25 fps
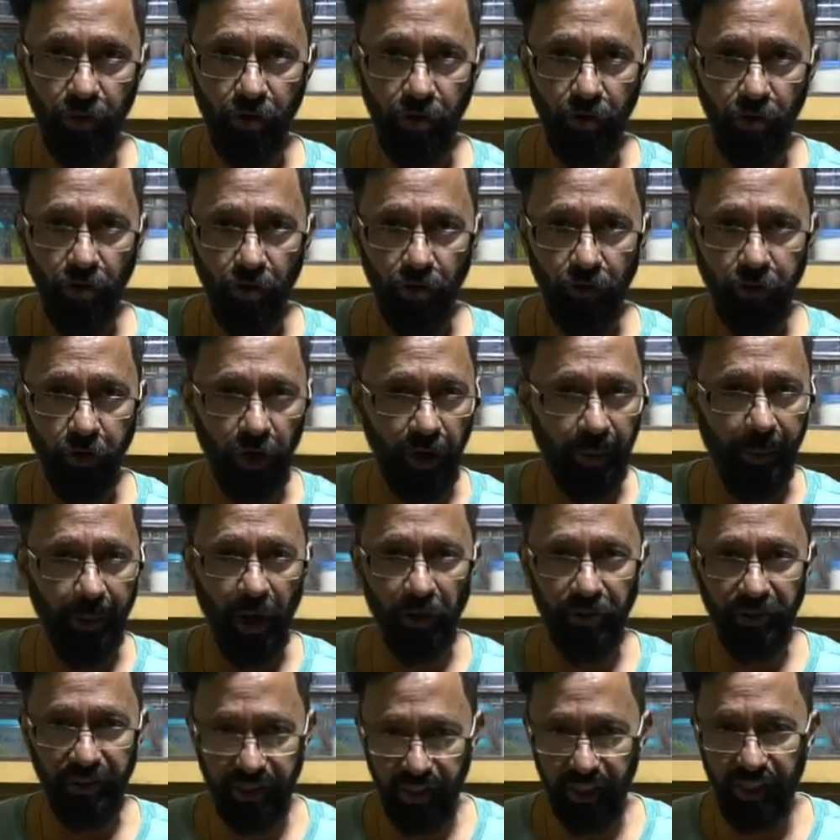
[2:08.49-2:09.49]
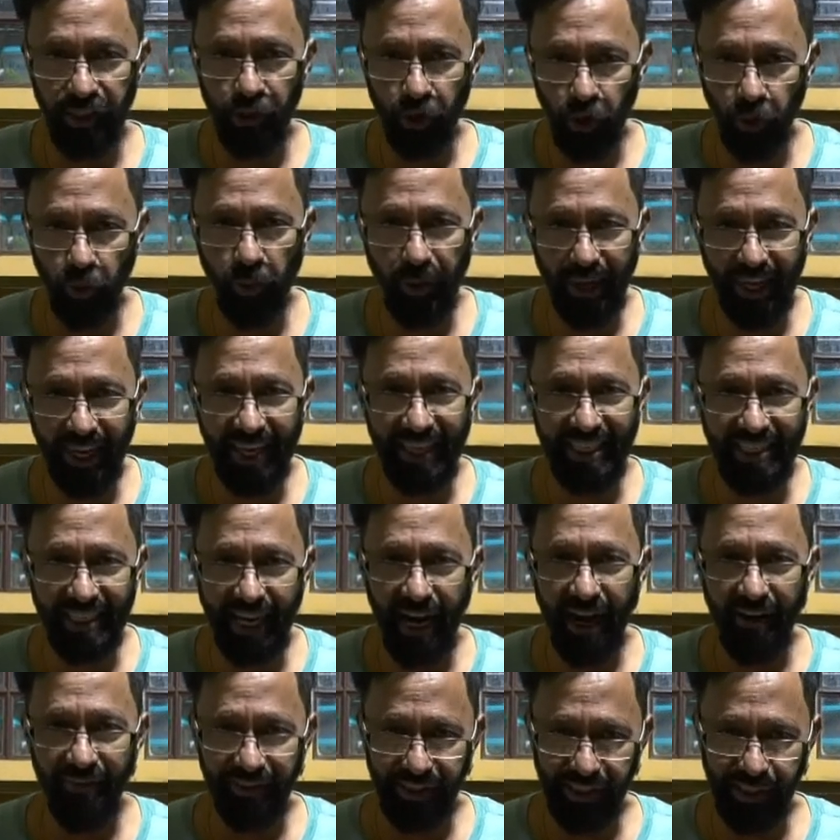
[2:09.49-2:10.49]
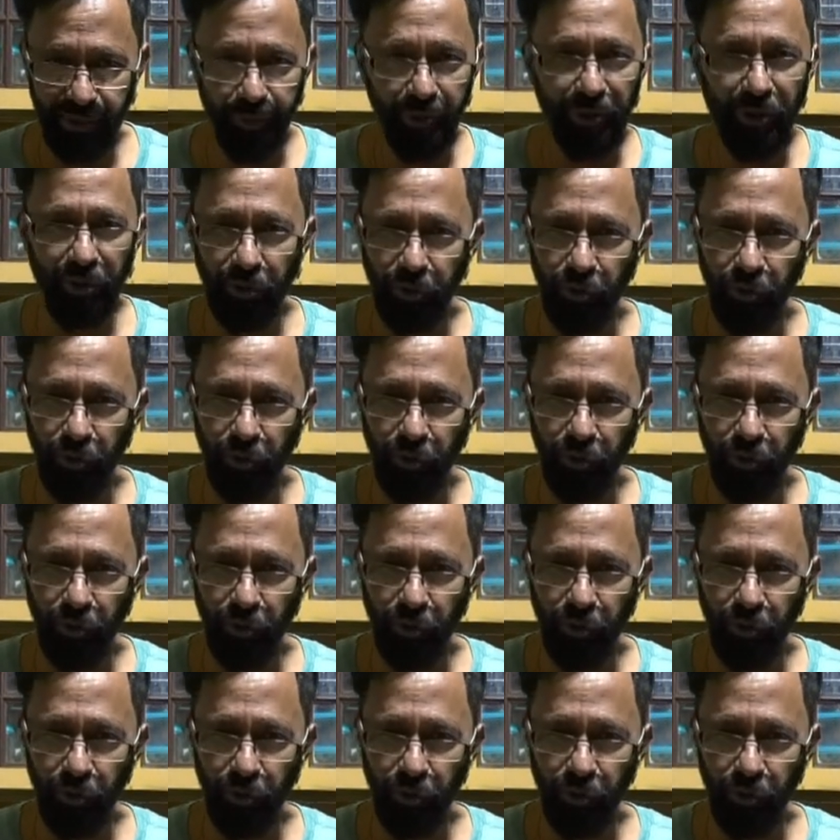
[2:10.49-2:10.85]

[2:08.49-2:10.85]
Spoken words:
for about 6 to 8 hours because you